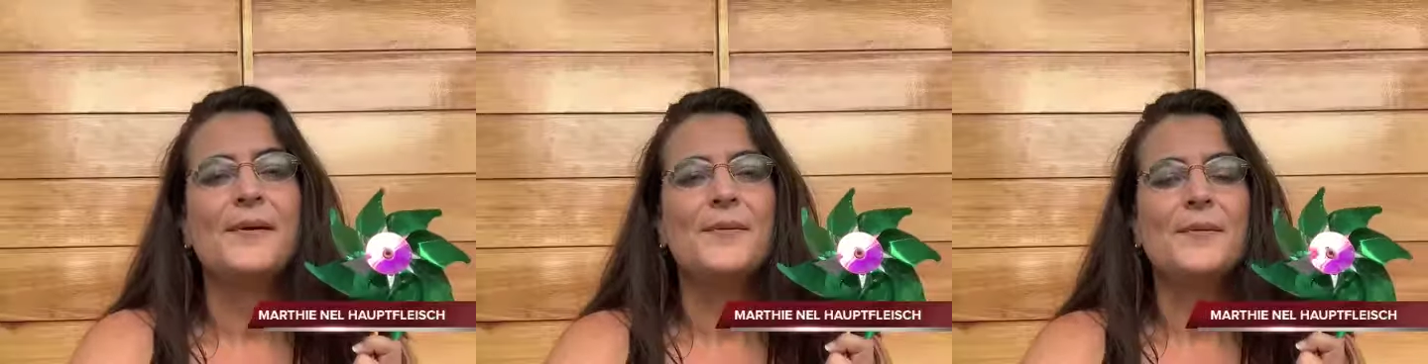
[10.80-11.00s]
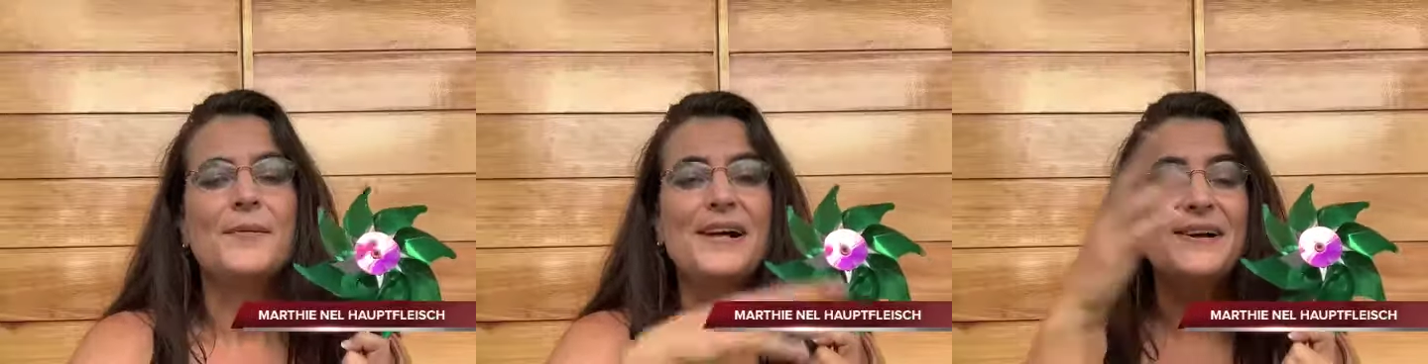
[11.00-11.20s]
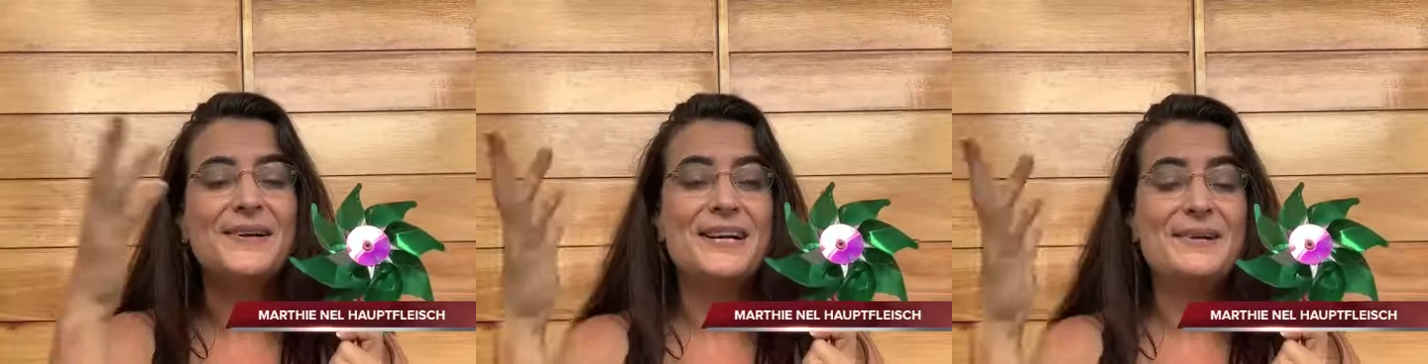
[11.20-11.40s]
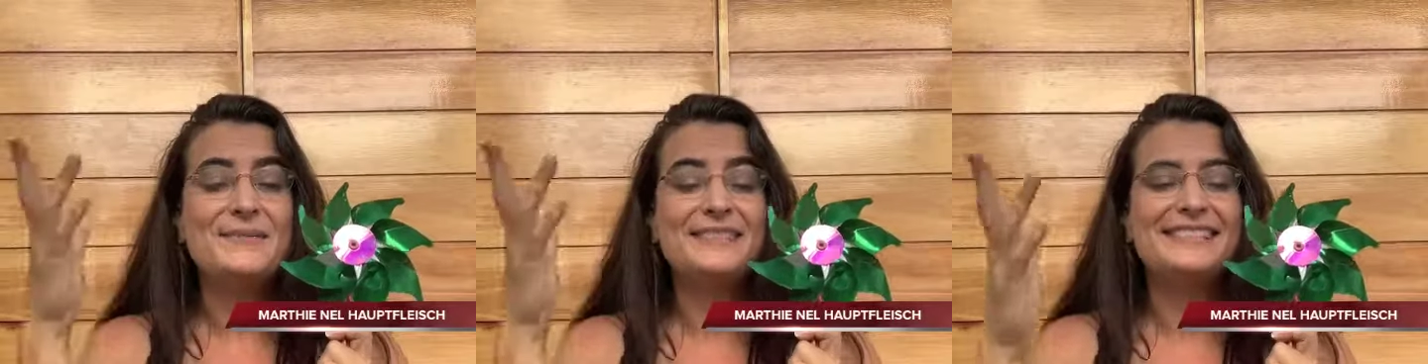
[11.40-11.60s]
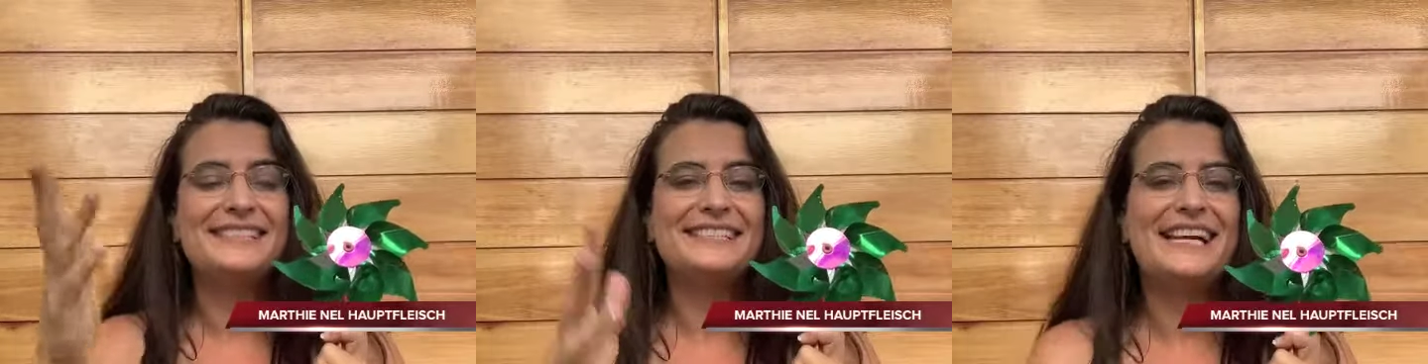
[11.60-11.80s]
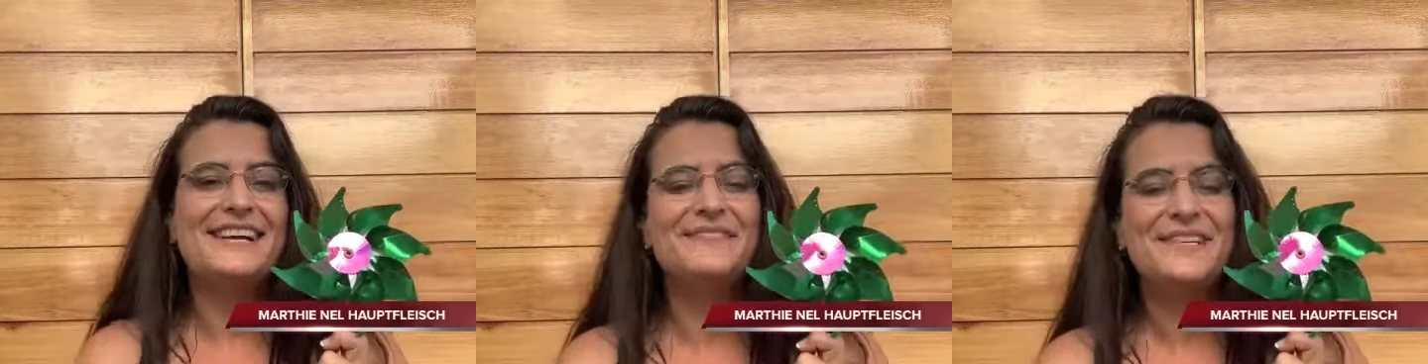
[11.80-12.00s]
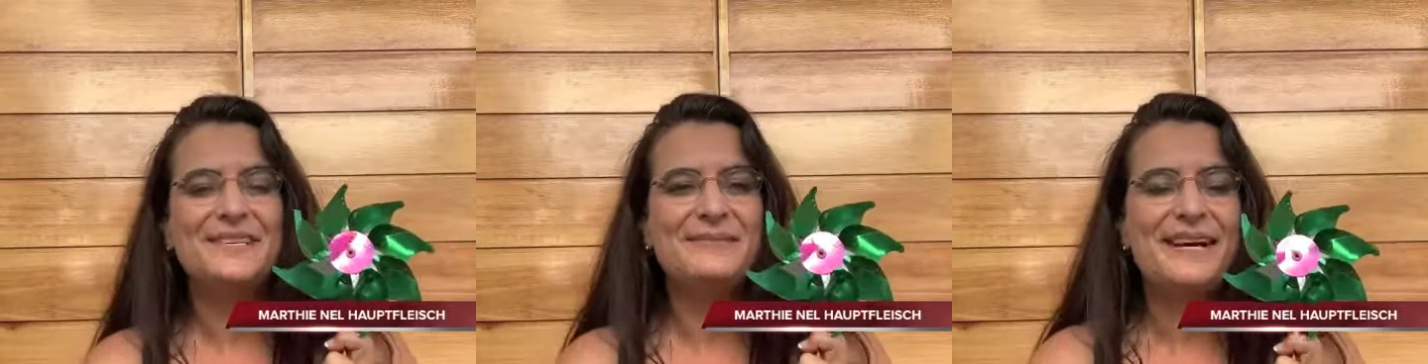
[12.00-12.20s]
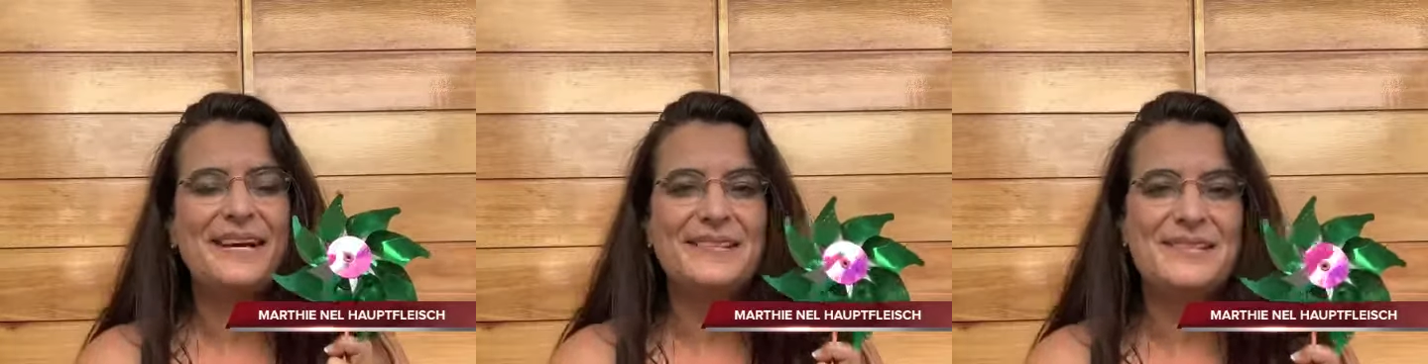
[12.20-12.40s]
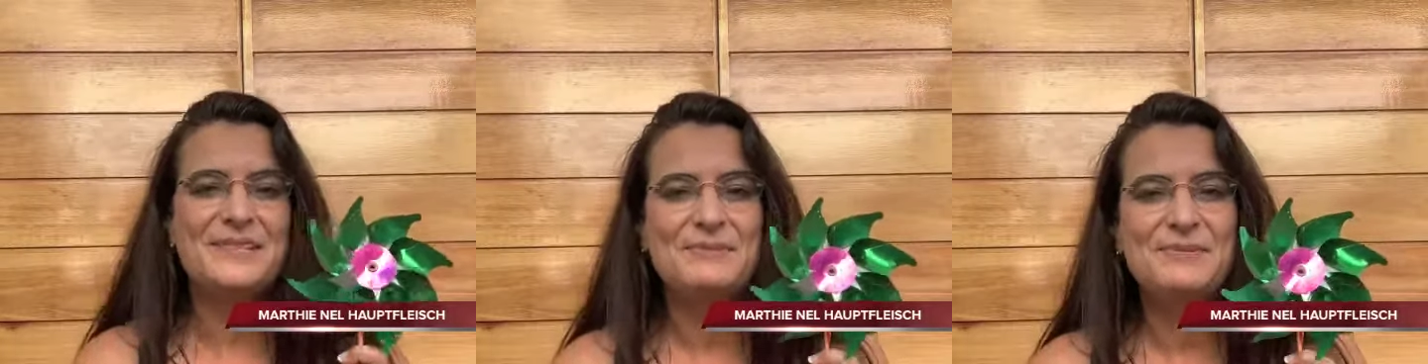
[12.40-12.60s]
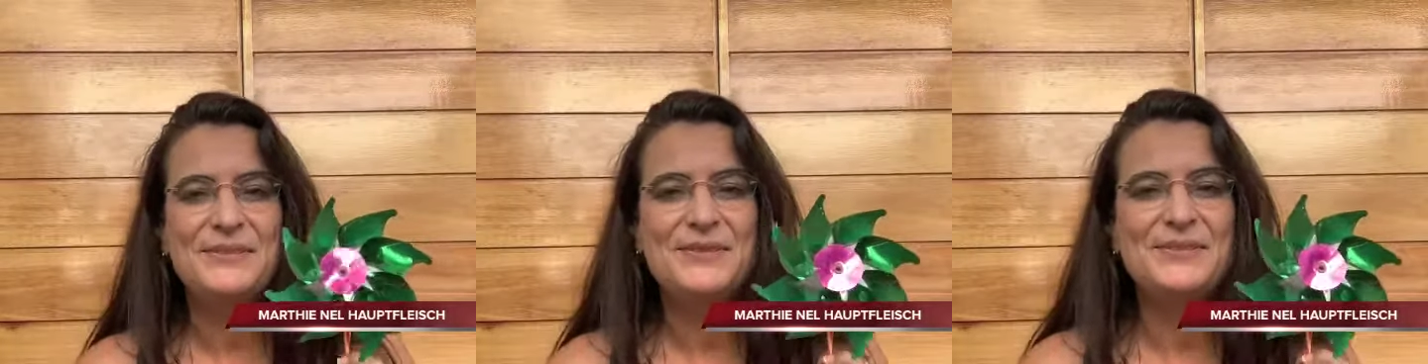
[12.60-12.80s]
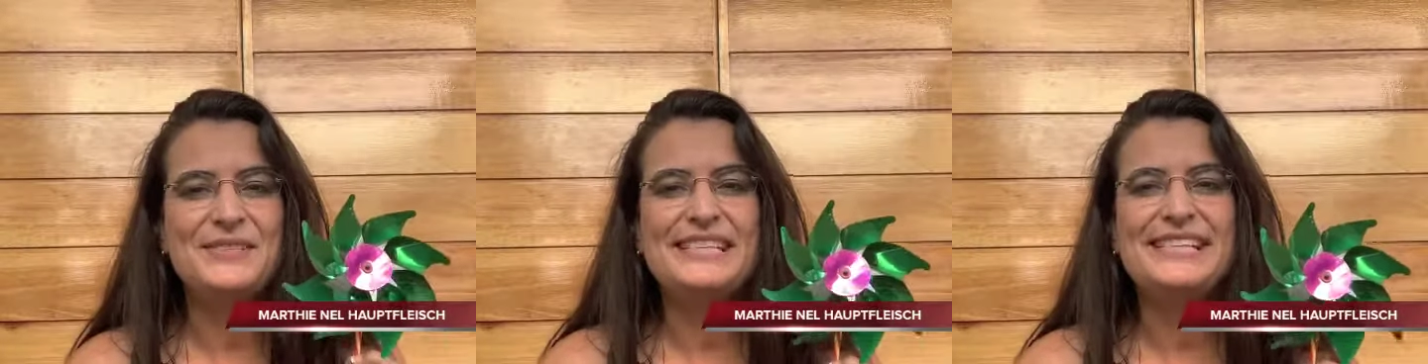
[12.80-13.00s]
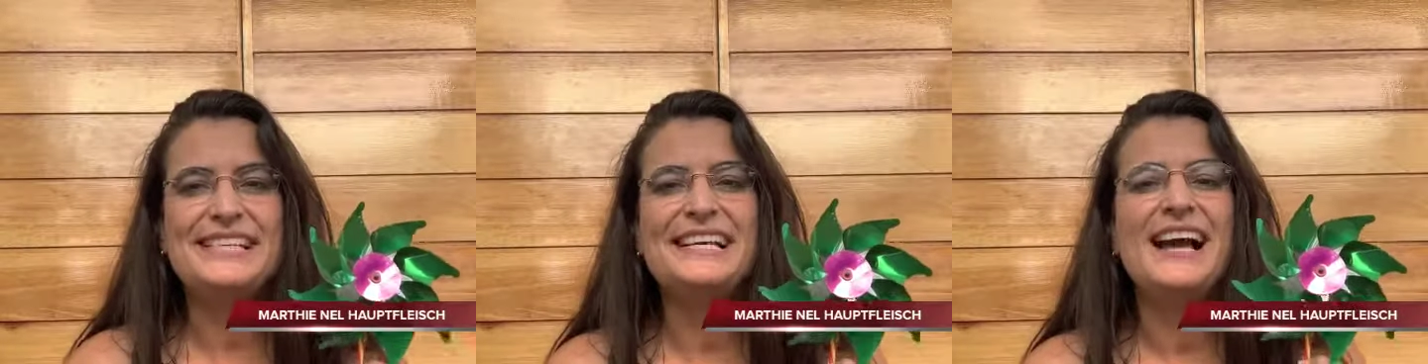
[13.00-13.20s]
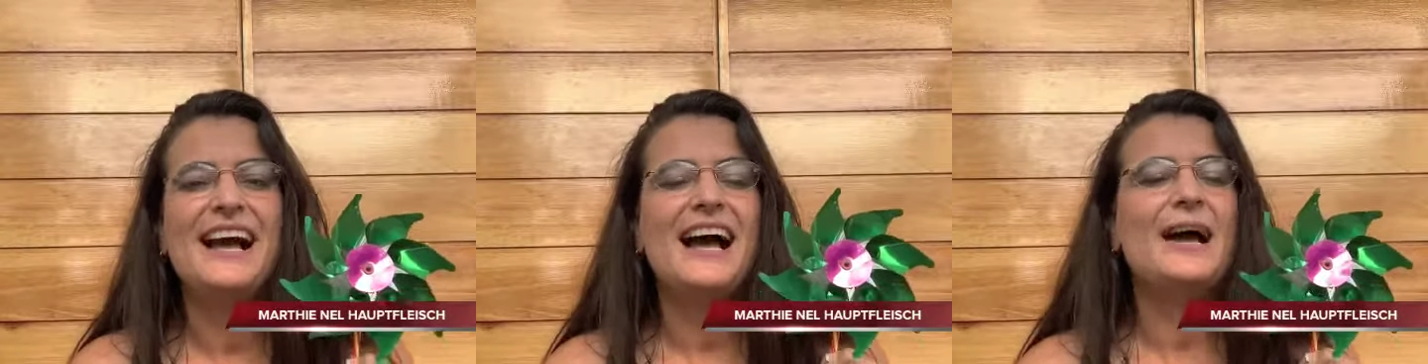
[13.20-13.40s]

Welcome to Discovering Marthie's Music.